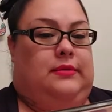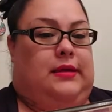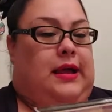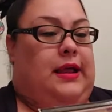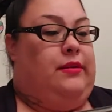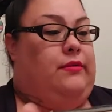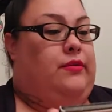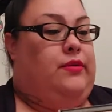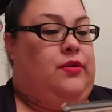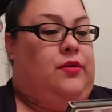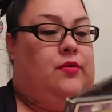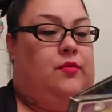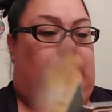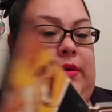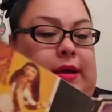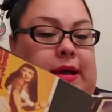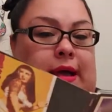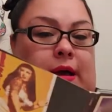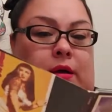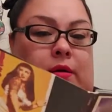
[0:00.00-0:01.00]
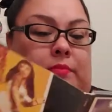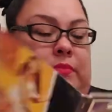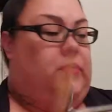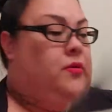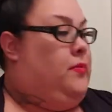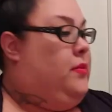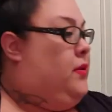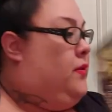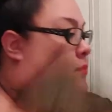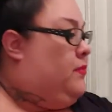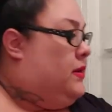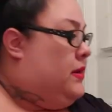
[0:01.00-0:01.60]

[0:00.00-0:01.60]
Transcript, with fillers: I don't know what album it